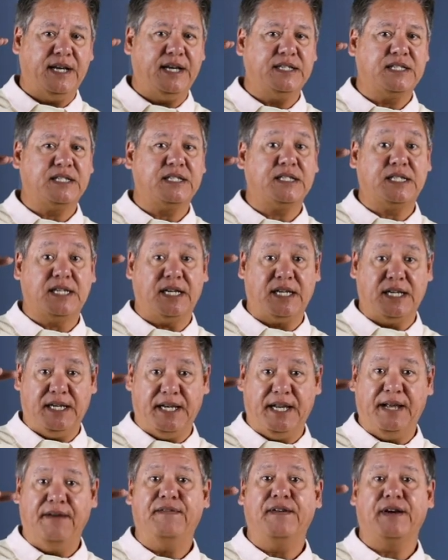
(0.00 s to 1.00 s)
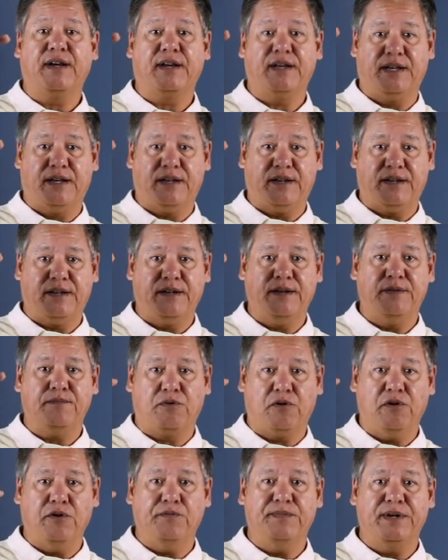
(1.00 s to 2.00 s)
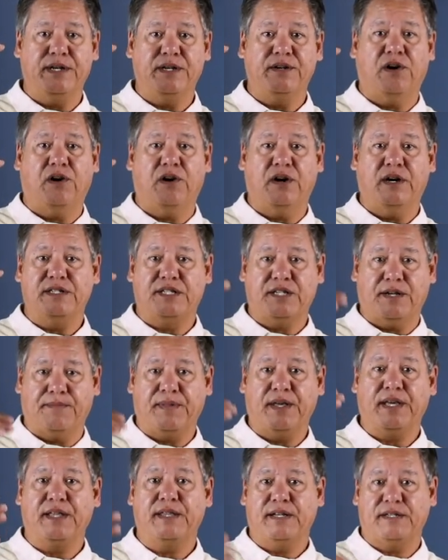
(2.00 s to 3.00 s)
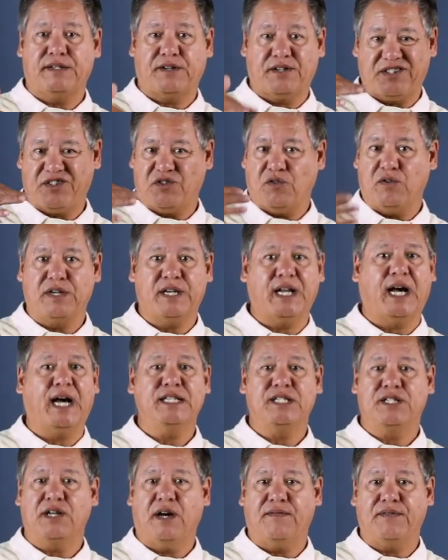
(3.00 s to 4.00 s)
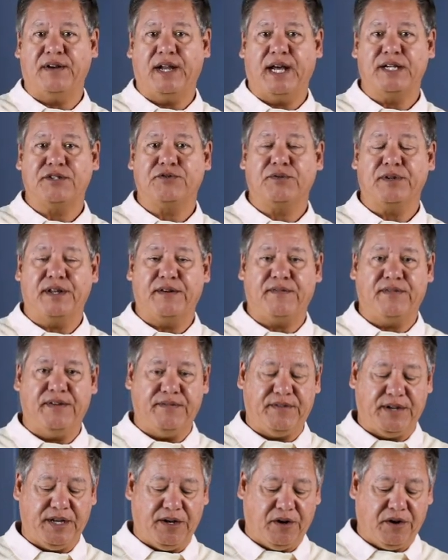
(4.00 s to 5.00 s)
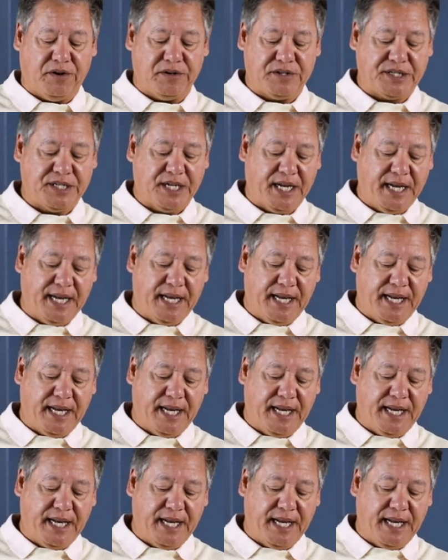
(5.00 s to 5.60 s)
is a significant improvement on something that sort of dies off naturally at 50 hertz.